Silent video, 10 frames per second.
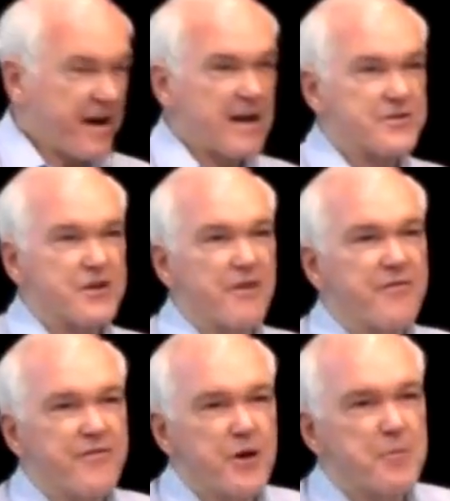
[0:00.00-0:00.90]
final sort
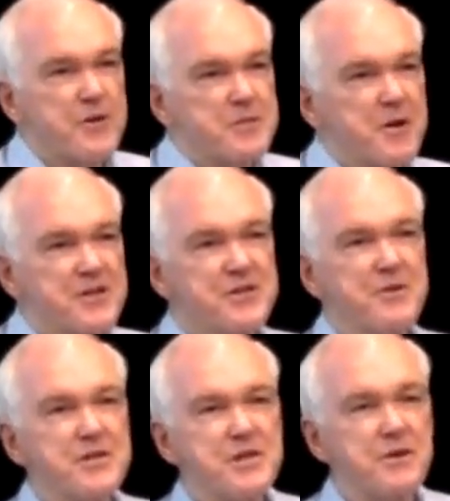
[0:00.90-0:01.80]
of humorous but a
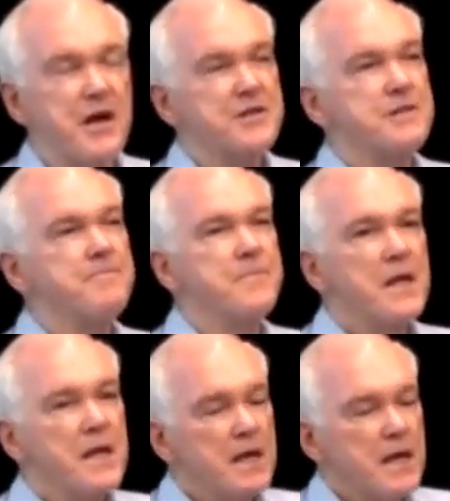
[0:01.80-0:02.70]
serious introduction
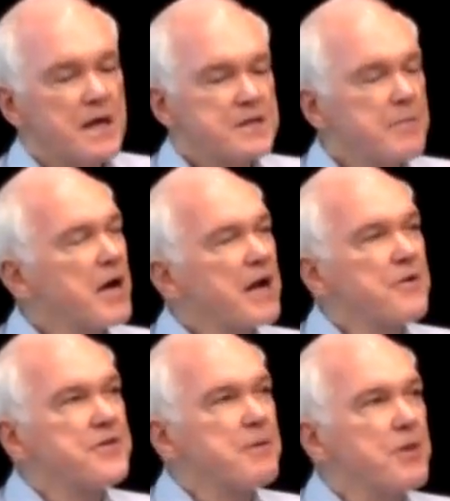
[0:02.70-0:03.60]
is someone I
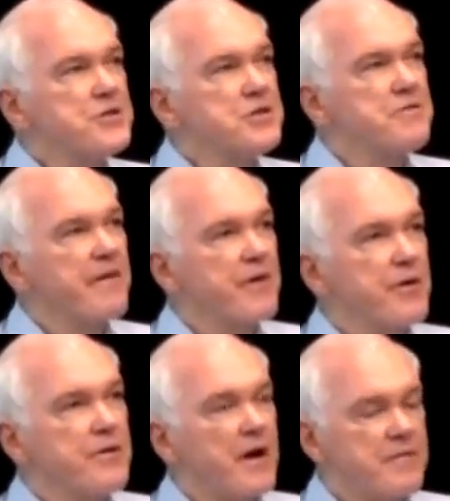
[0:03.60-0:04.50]
don't think most of you have ever
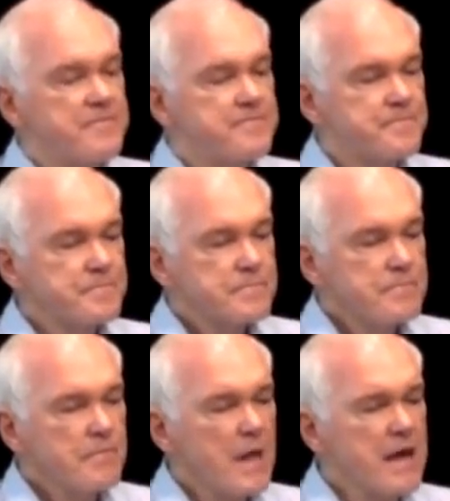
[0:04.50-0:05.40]
heard of.
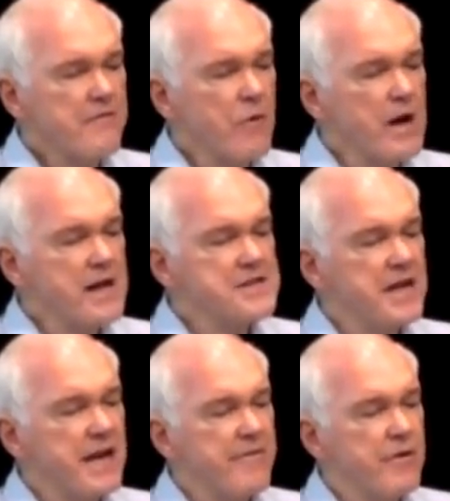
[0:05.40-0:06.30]
And quite honestly,
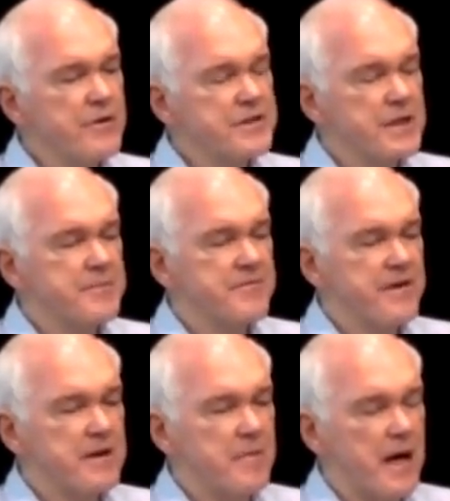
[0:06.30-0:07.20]
I never heard except a
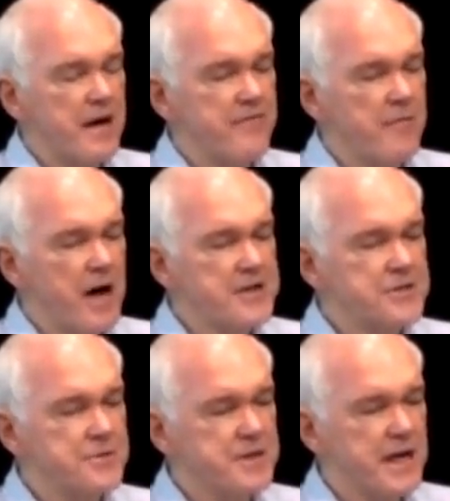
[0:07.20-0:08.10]
friend of mine from high
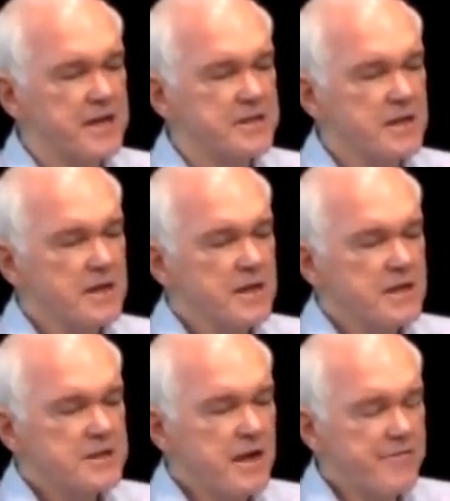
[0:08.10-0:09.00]
school days
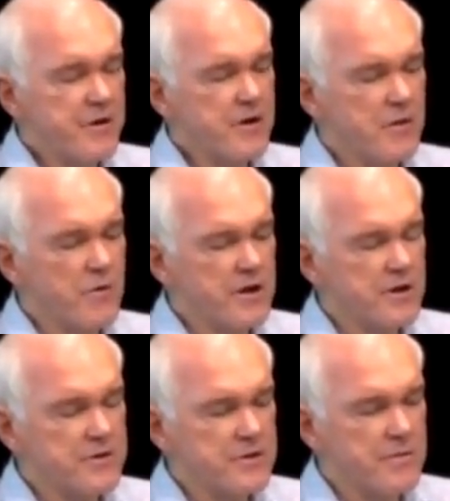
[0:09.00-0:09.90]
said, if you're going to work
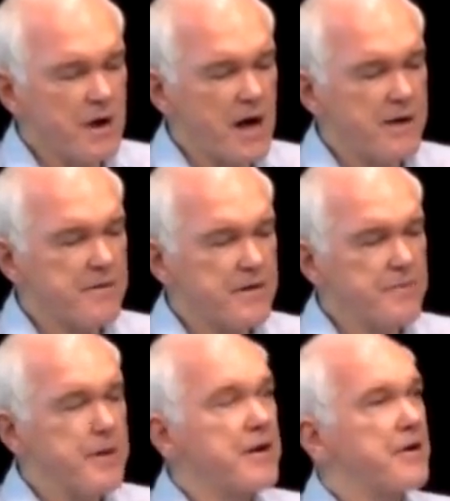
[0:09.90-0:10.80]
on the Quran,
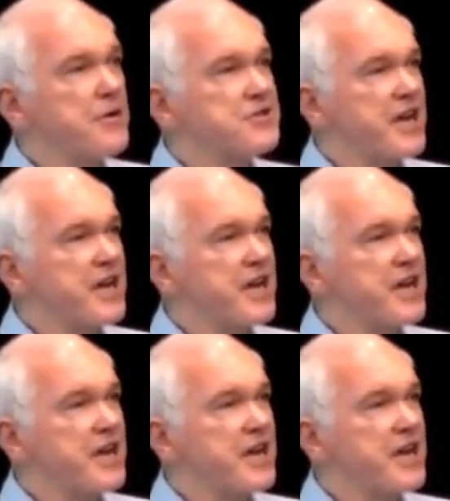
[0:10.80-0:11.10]
you better know